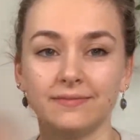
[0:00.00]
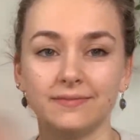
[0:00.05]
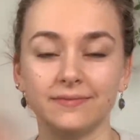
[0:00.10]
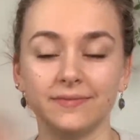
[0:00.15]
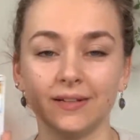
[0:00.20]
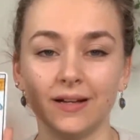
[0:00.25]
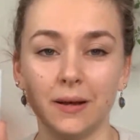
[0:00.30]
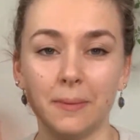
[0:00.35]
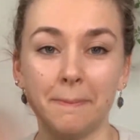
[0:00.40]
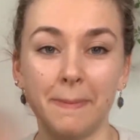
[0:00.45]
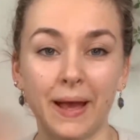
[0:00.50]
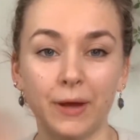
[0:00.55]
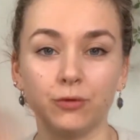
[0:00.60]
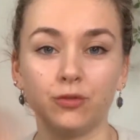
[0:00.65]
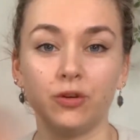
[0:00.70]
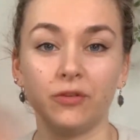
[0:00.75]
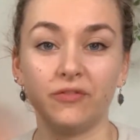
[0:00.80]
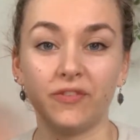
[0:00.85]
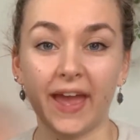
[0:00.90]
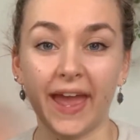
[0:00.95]

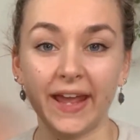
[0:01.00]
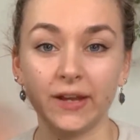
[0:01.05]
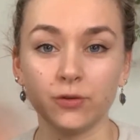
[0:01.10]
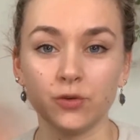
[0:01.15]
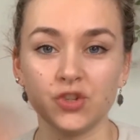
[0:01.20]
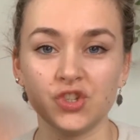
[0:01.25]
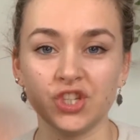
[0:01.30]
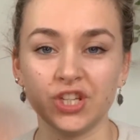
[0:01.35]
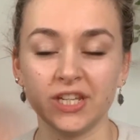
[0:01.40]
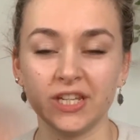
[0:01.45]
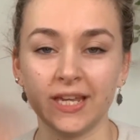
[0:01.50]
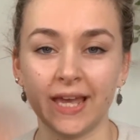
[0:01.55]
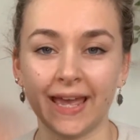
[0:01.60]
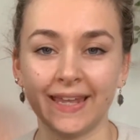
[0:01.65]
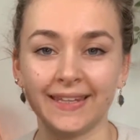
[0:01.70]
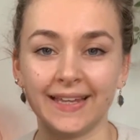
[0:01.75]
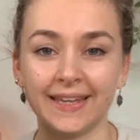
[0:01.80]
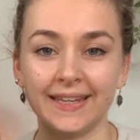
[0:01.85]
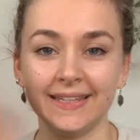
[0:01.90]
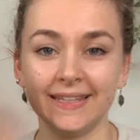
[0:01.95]
amount of energy
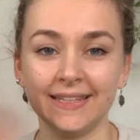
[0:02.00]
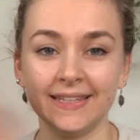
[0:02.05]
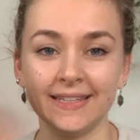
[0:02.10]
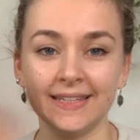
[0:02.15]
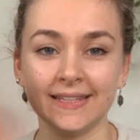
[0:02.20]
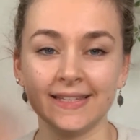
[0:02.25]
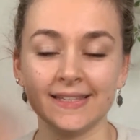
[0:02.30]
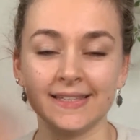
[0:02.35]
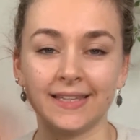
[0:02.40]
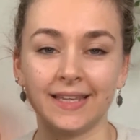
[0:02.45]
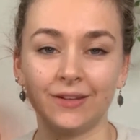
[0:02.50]
and ideas